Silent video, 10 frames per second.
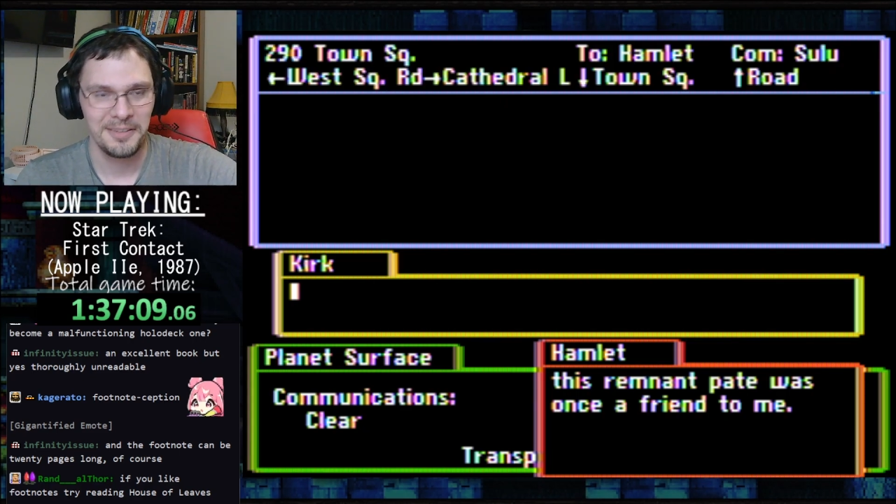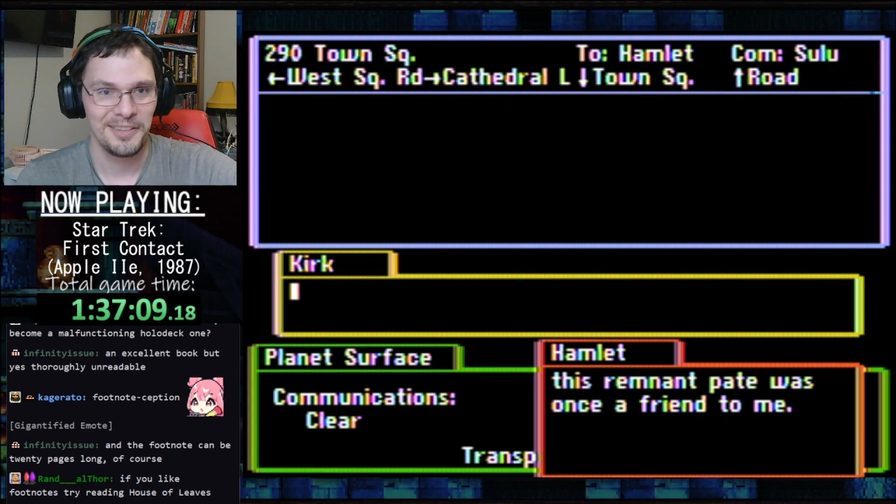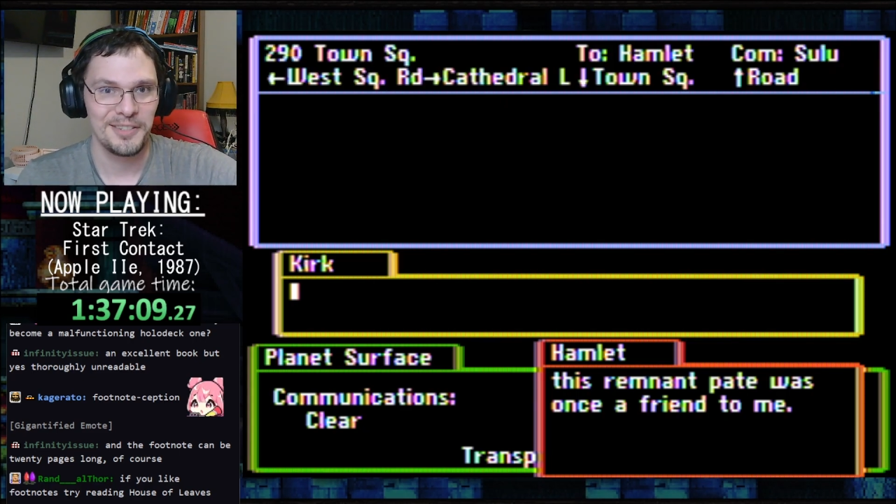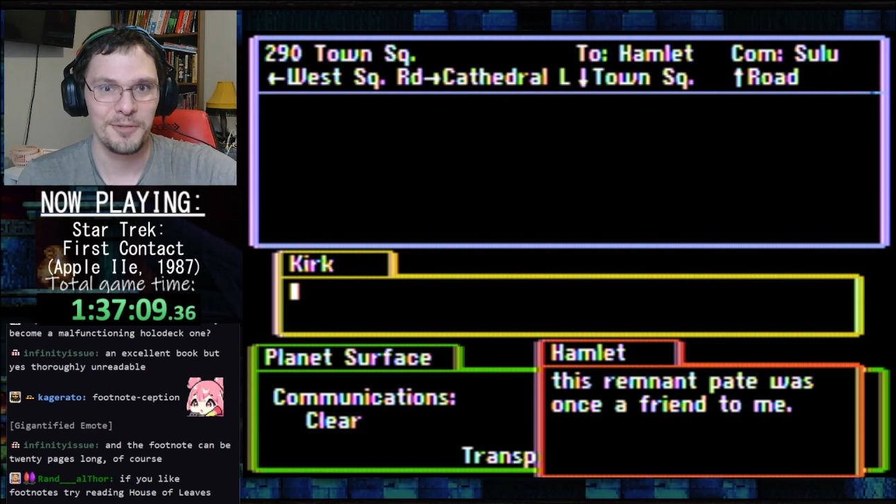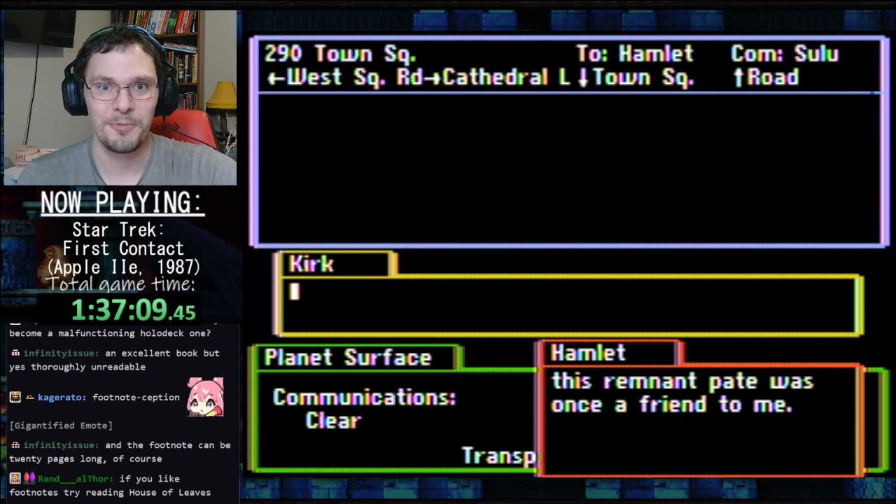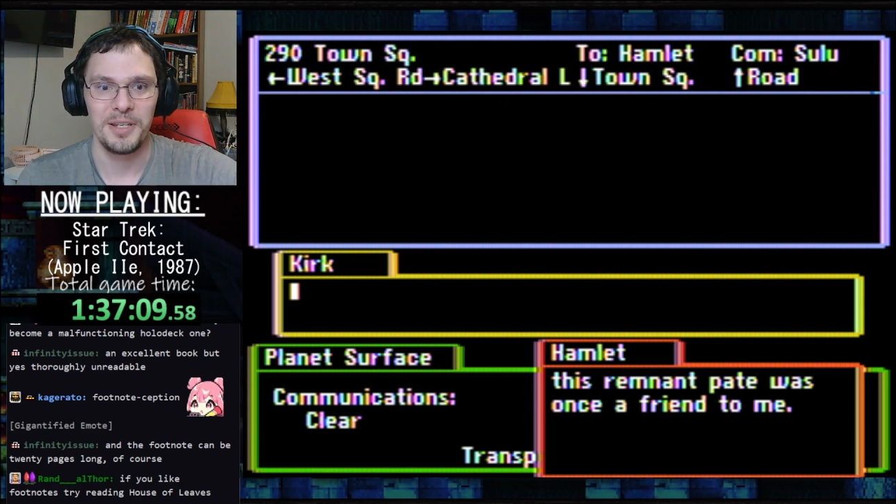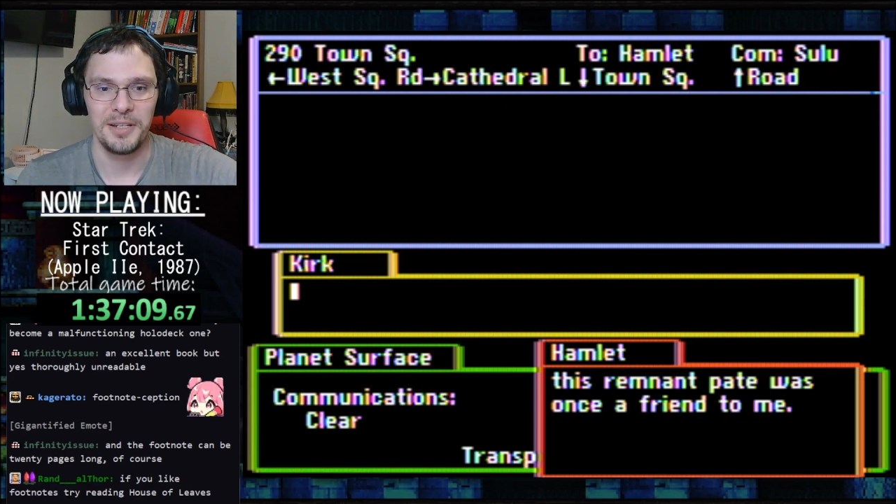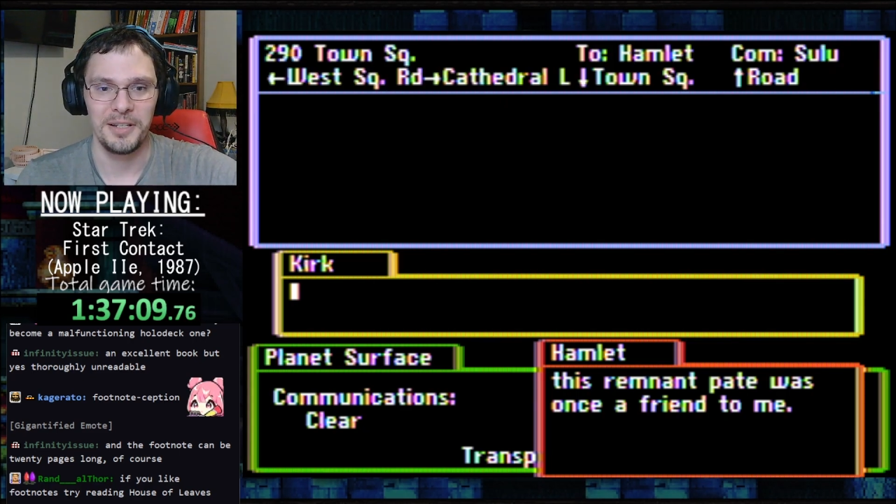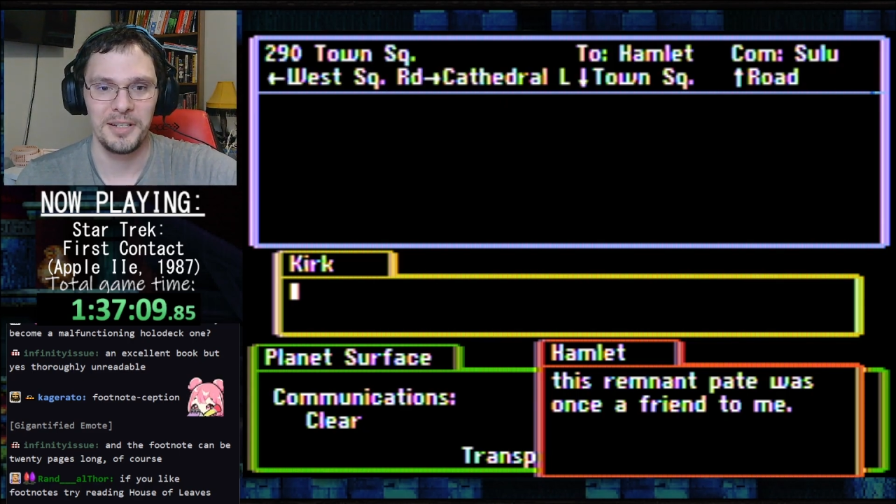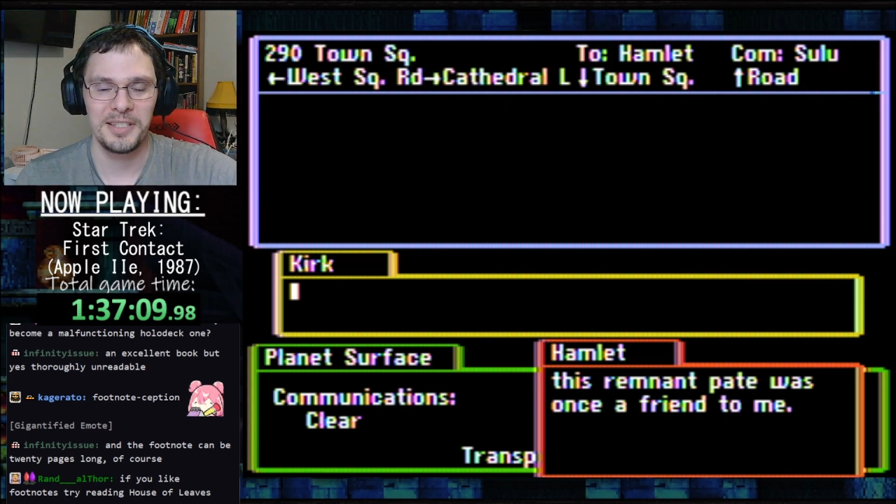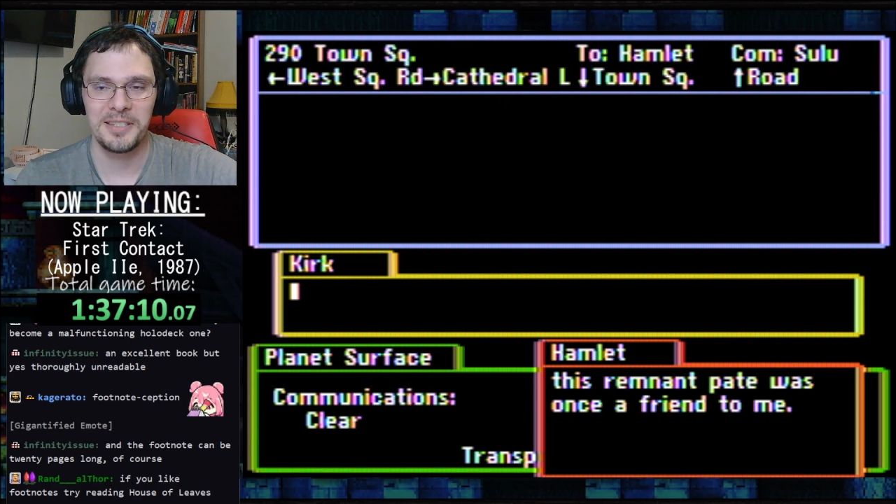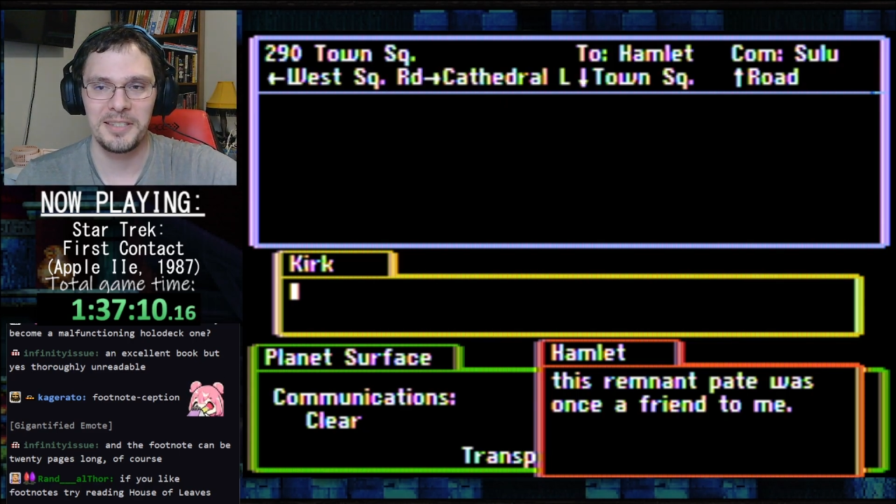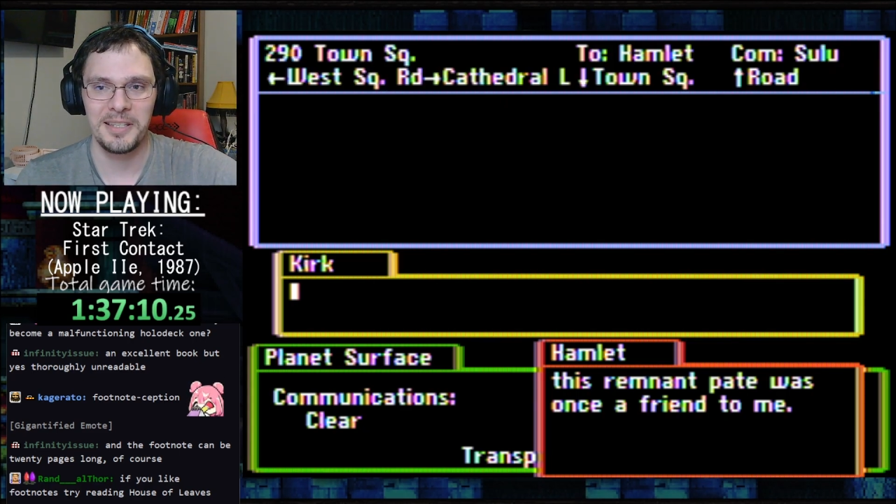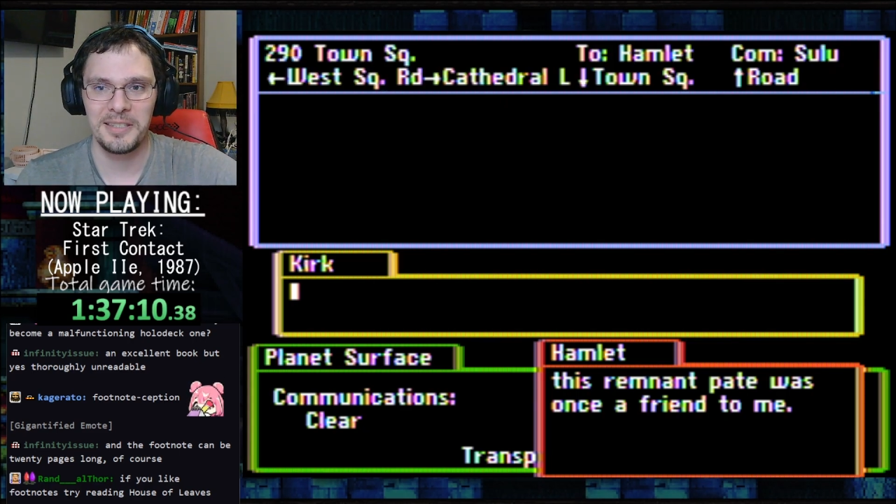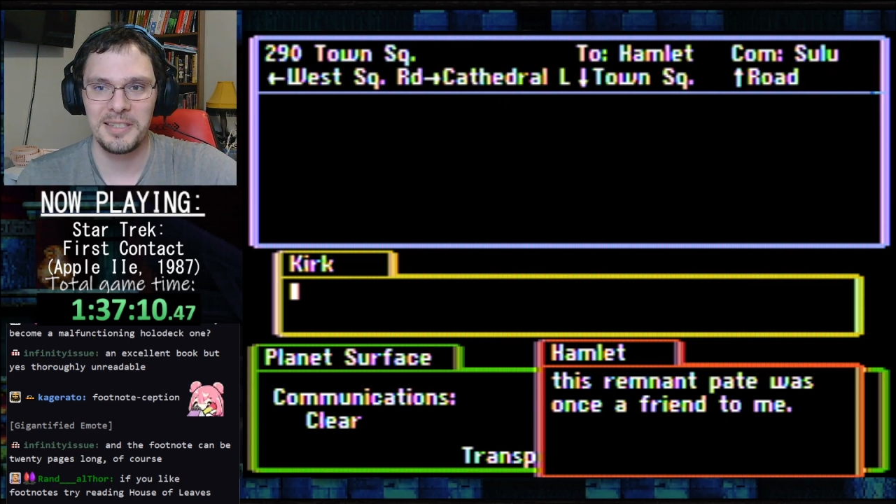to read.
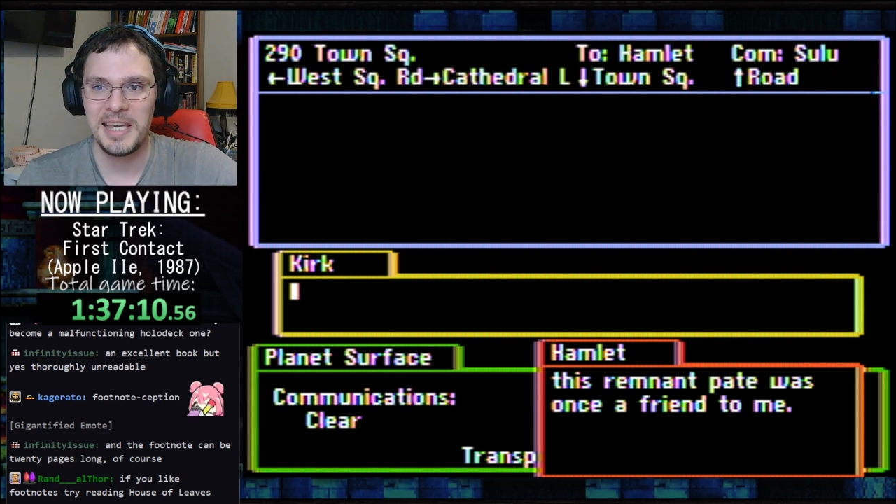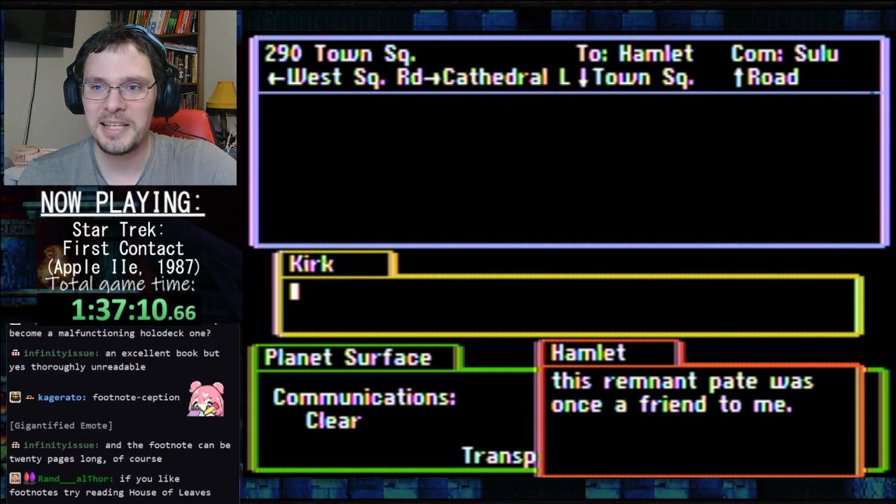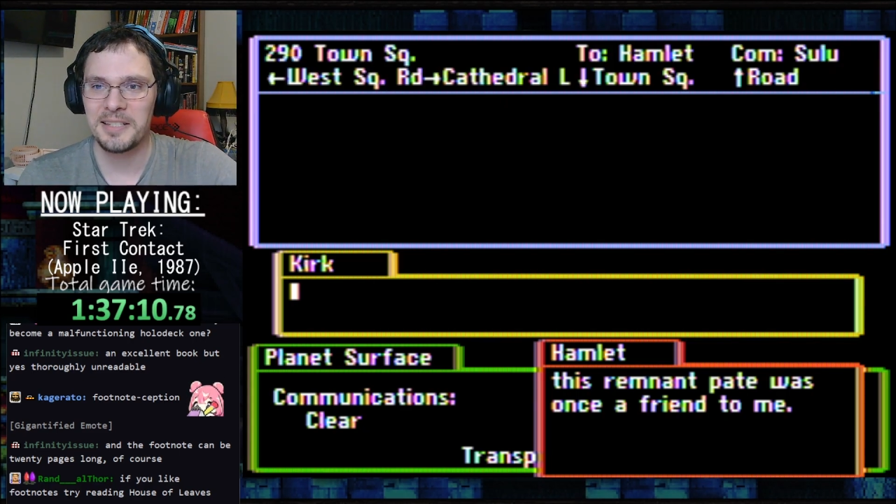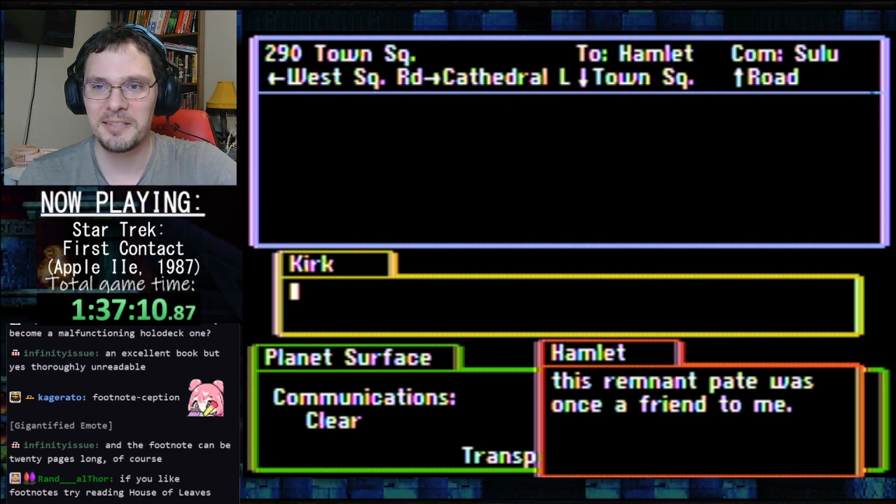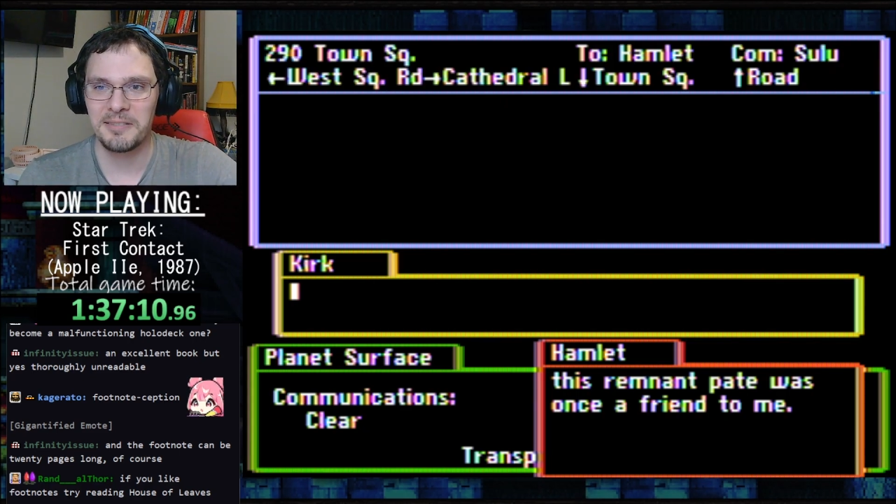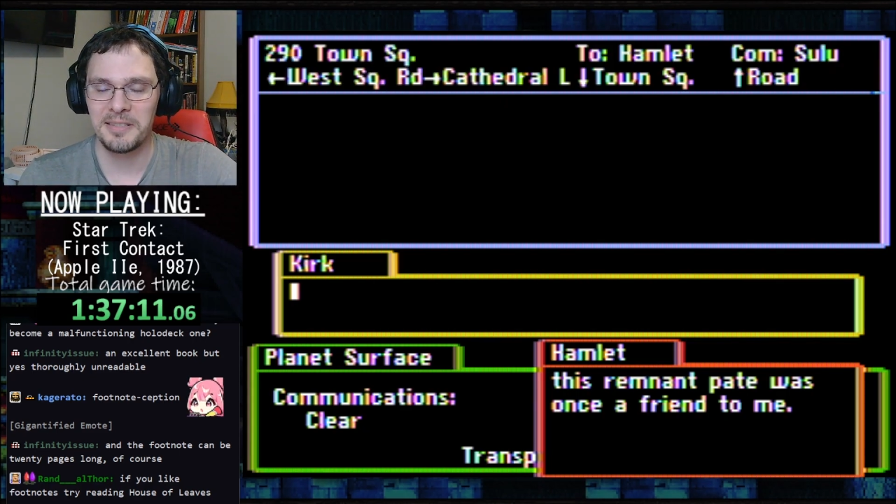It takes